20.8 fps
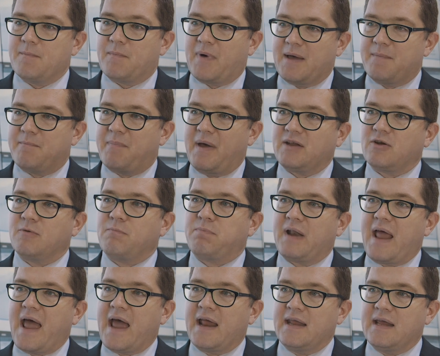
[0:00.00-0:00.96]
by better
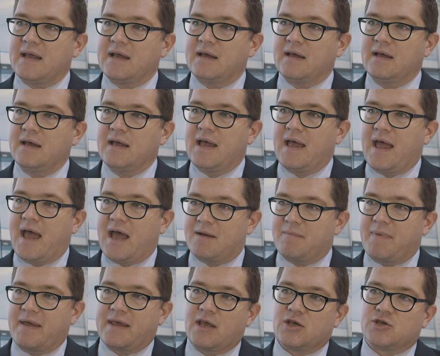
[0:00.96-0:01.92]
planning
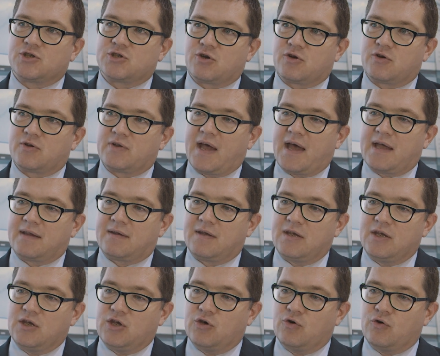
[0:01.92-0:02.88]
and making sure that
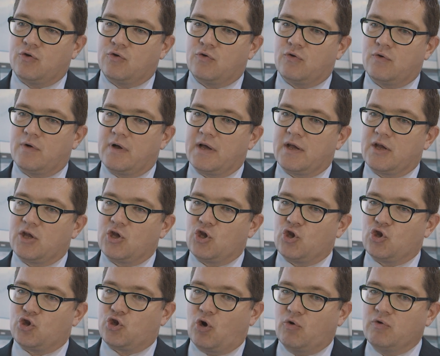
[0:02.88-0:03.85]
you
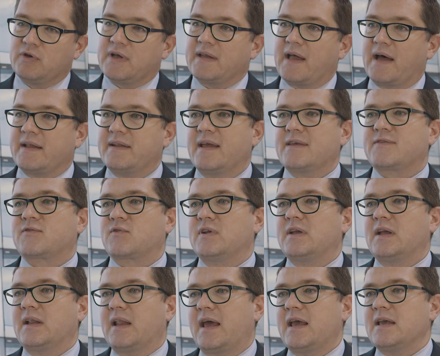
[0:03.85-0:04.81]
don't get unnecessary
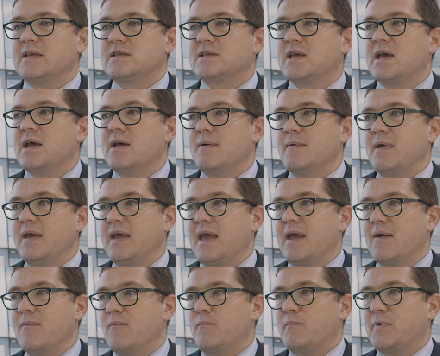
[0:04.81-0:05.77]
delays
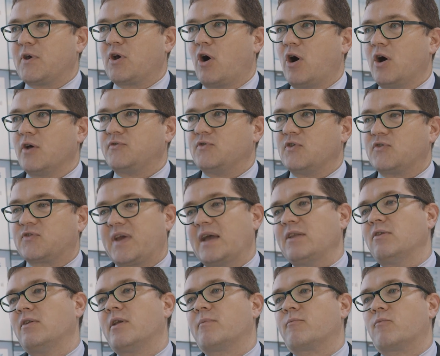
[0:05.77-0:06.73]
because you
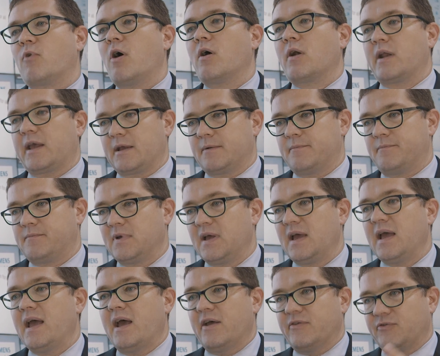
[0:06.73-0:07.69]
schedule them wrongly.
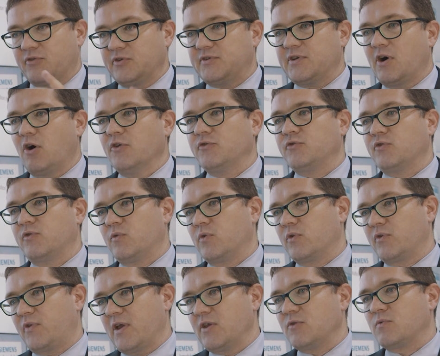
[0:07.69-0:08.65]
Those are also
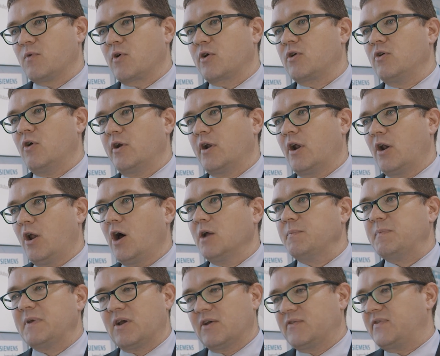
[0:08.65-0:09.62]
things we're working on a
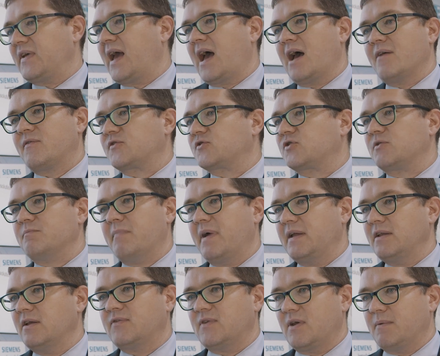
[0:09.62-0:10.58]
lot because they have a
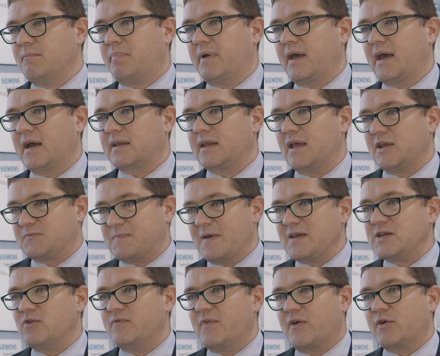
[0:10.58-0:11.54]
tremendous impact,
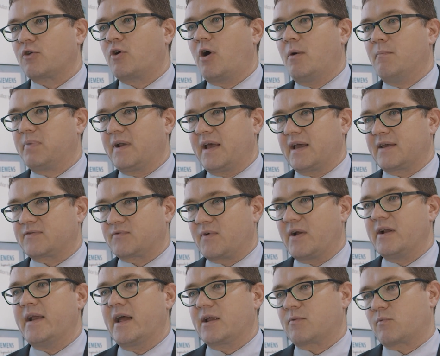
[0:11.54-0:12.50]
especially on very complex
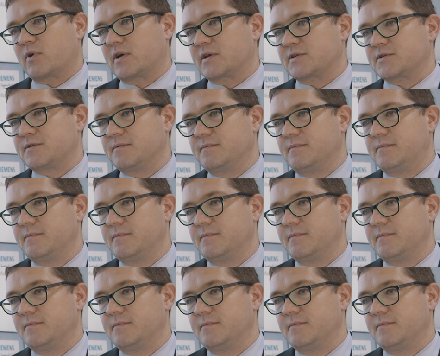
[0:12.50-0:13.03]
rail networks.